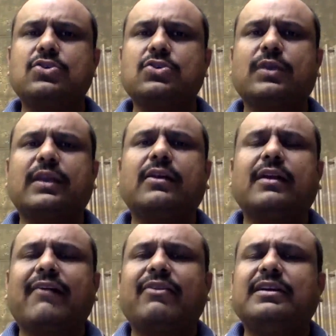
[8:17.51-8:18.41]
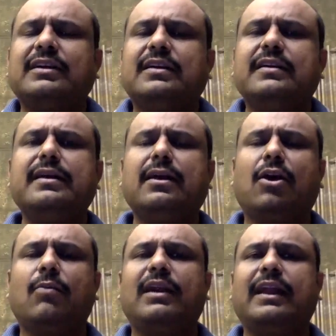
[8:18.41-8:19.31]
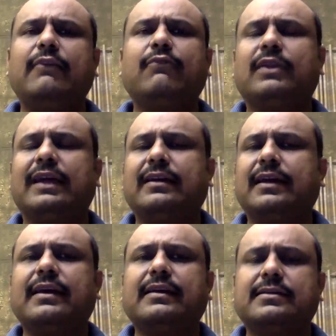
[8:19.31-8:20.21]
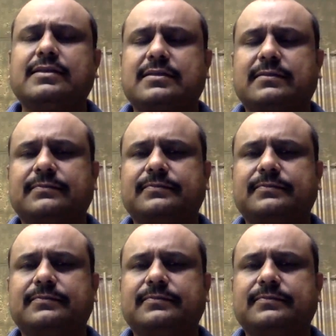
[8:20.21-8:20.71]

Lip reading: so that you can have a near normal life like any others.